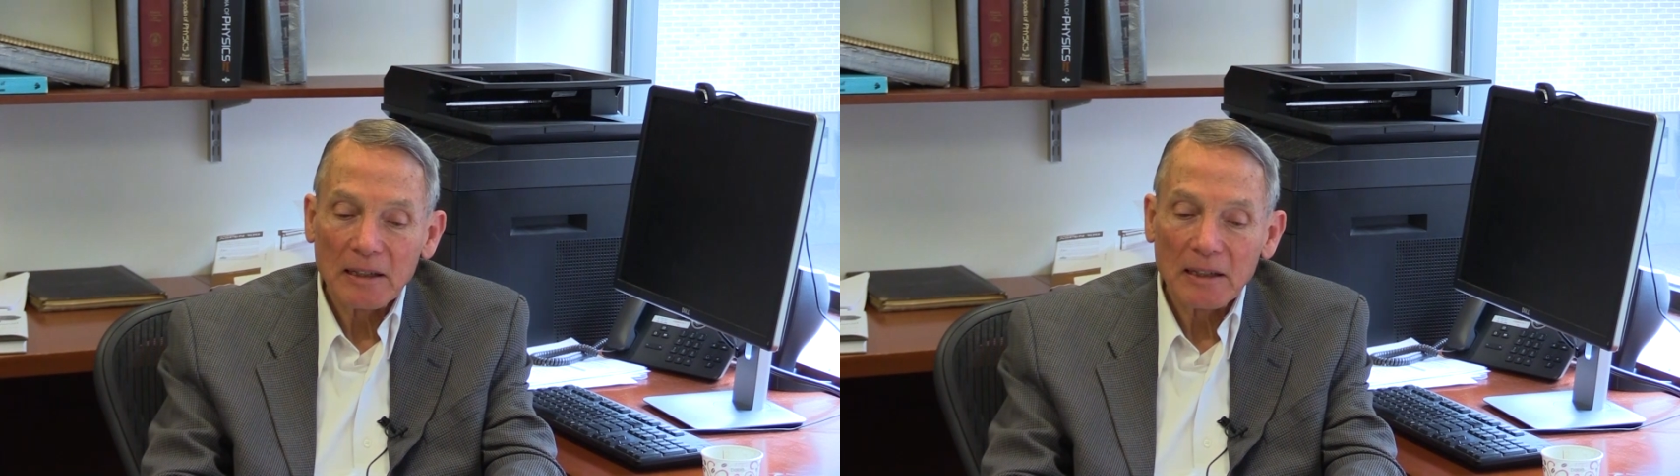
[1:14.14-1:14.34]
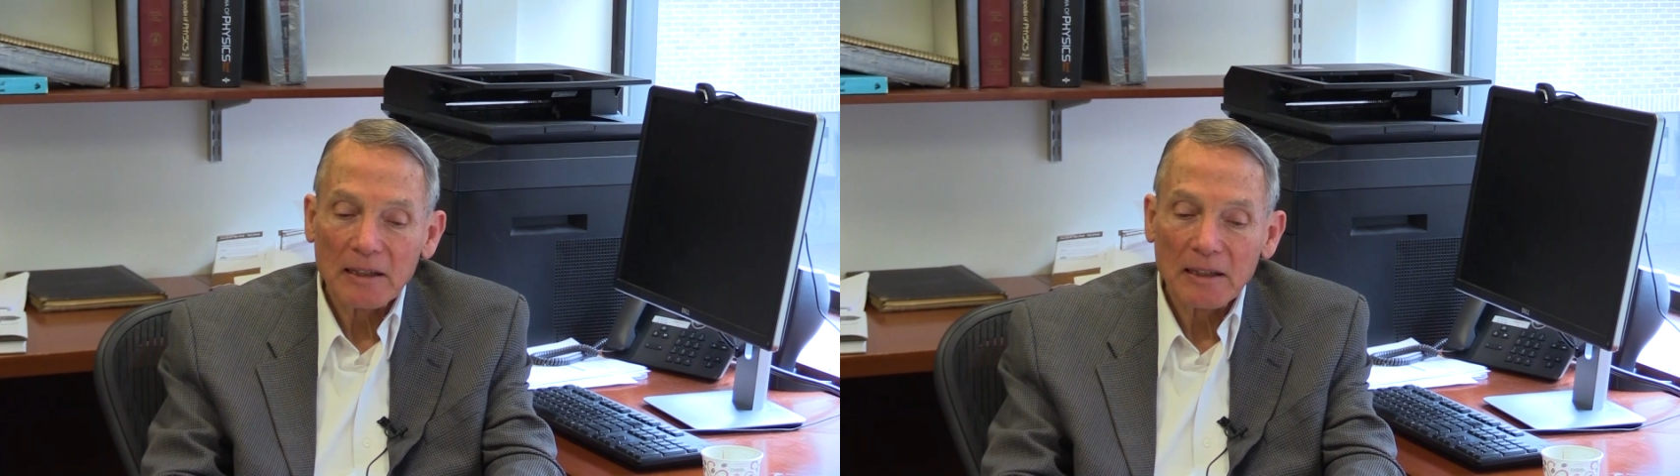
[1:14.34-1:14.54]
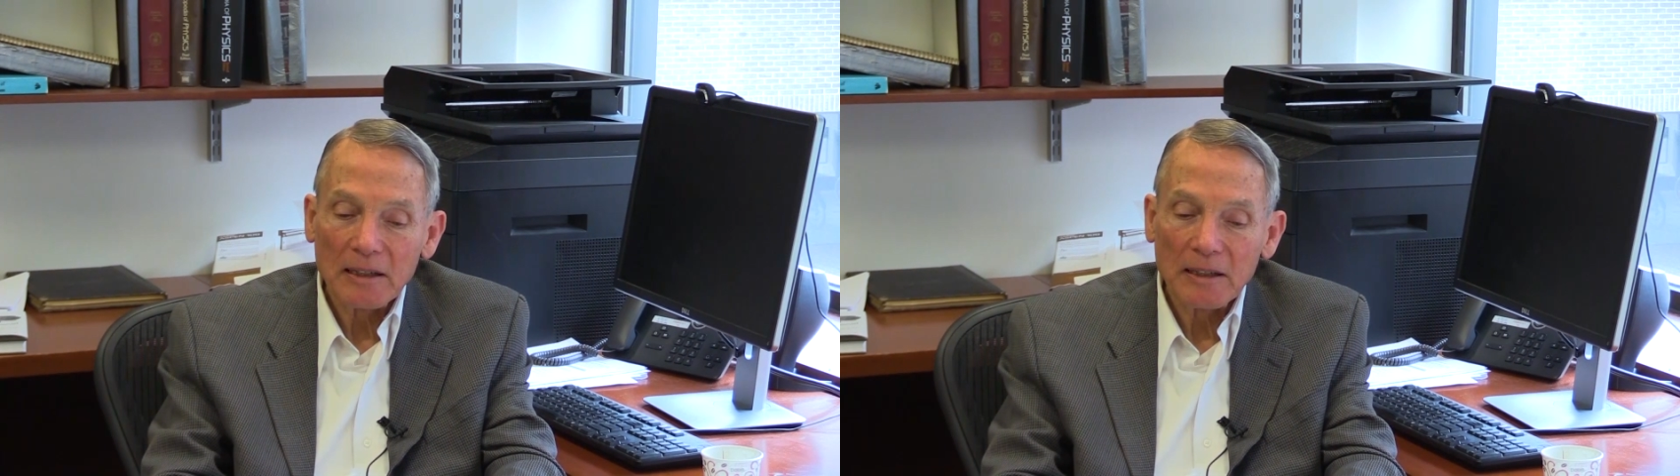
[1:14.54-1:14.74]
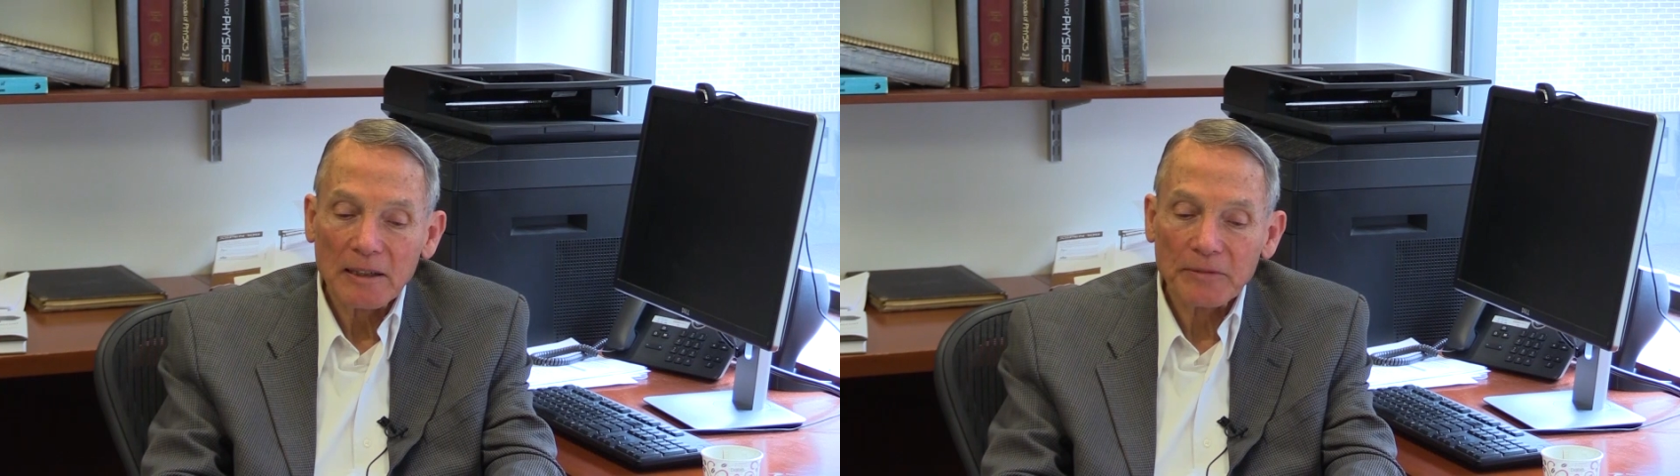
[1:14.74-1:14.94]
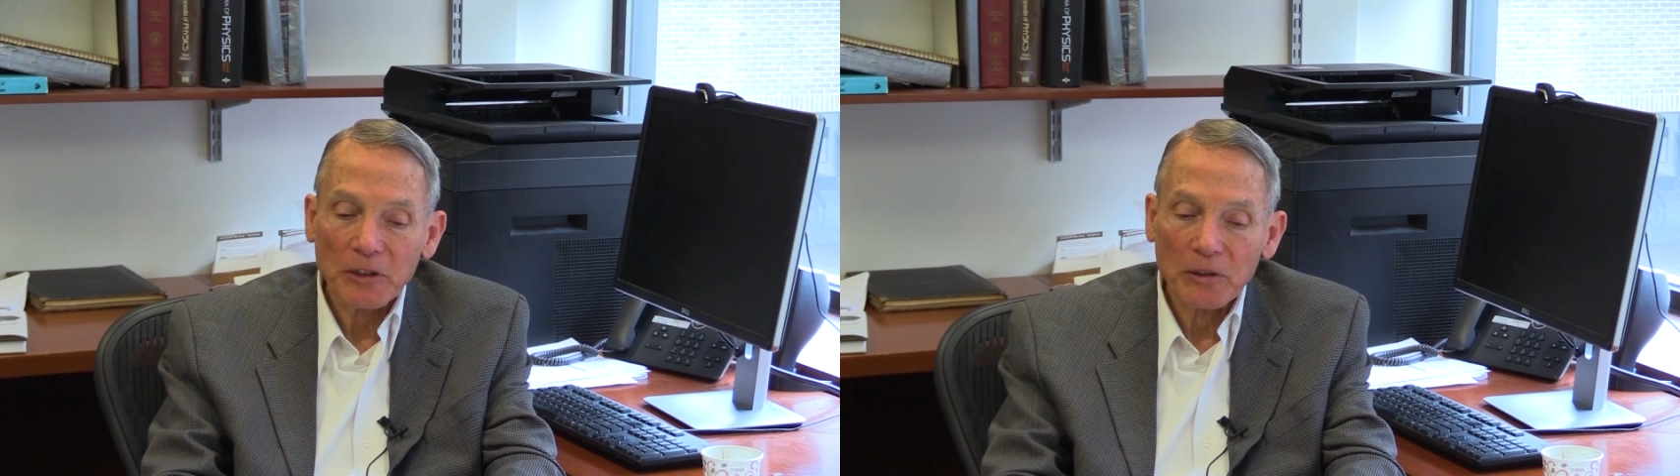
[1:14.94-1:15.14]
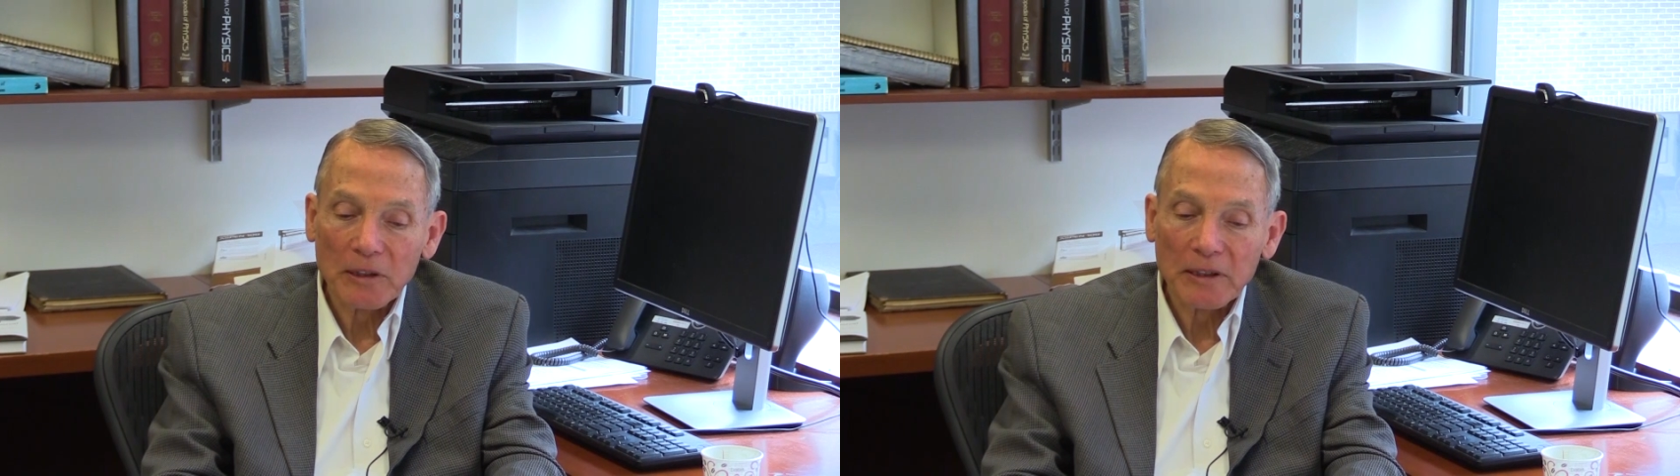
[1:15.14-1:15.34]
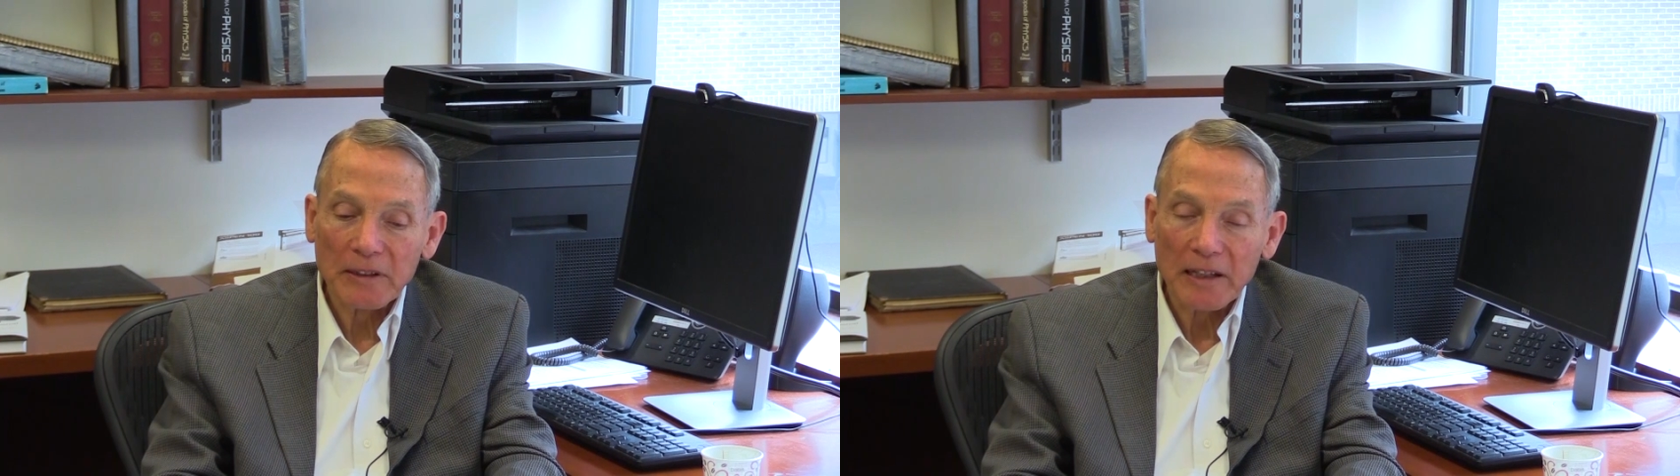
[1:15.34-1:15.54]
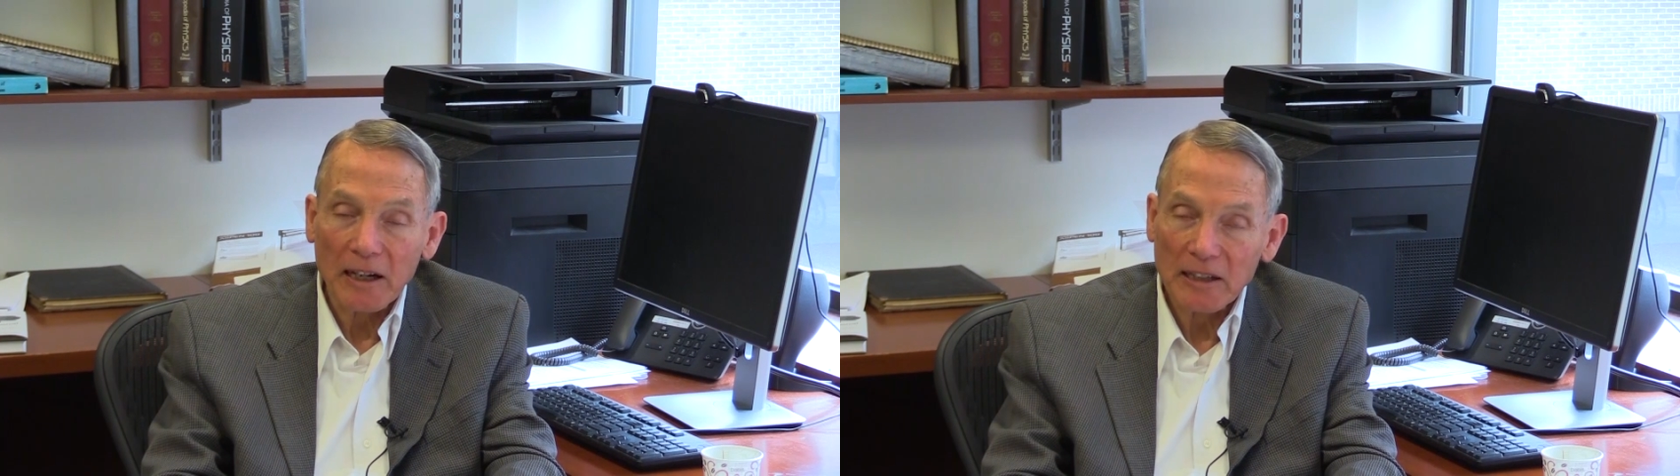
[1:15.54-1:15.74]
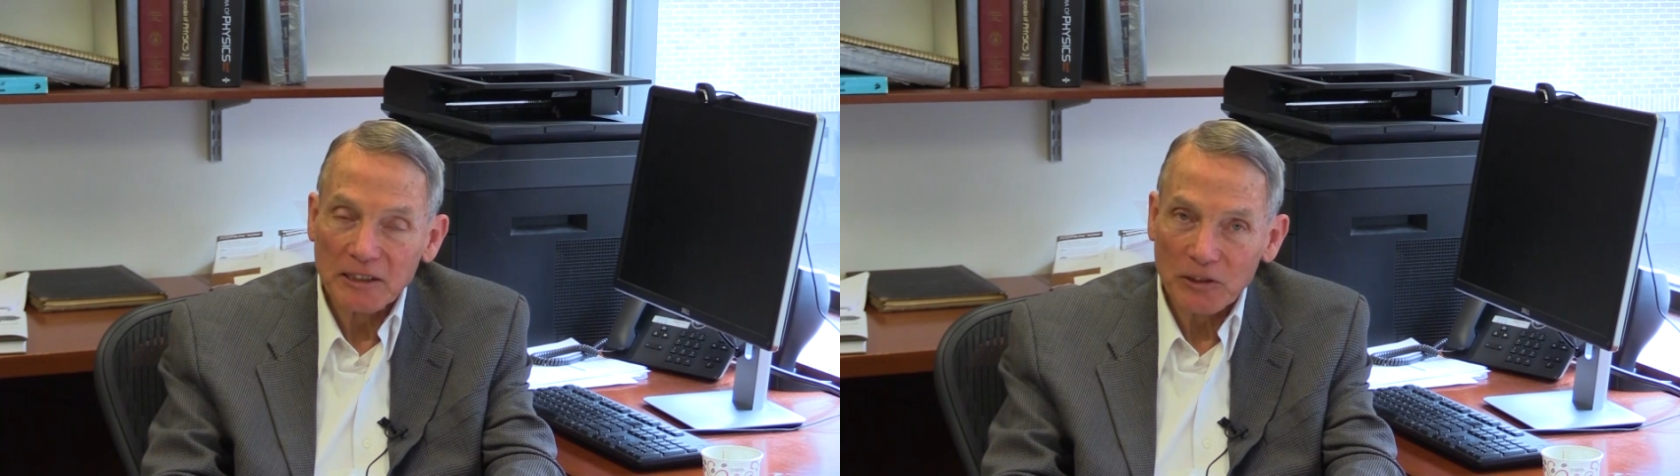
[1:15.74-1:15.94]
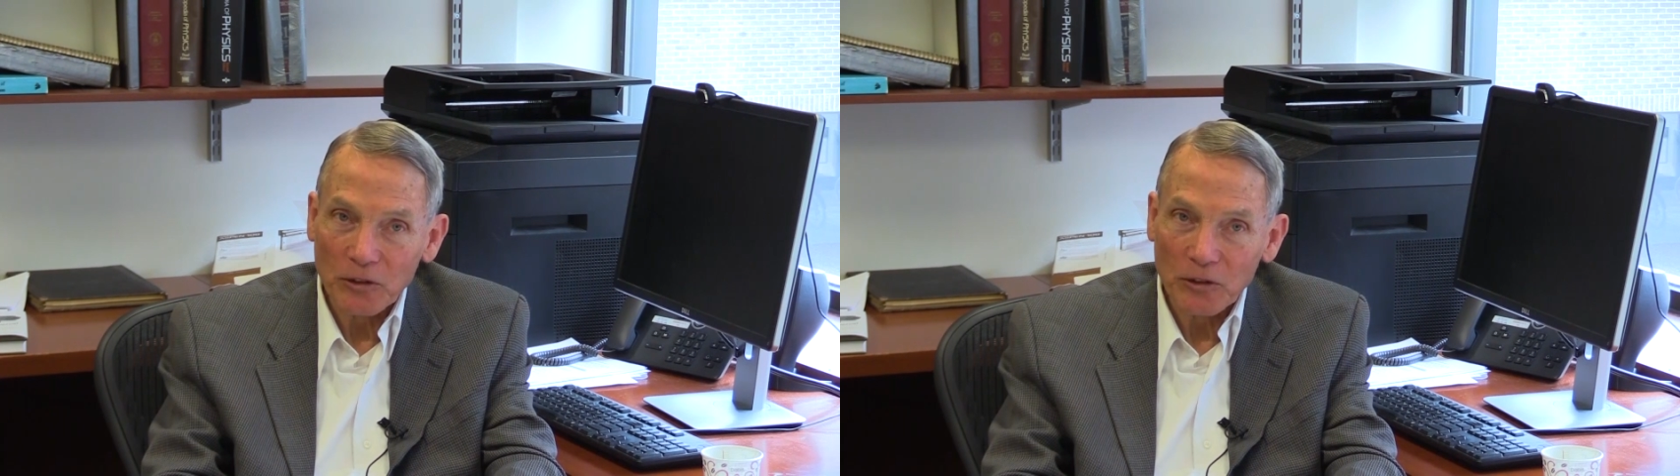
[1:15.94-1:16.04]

if you look at the ice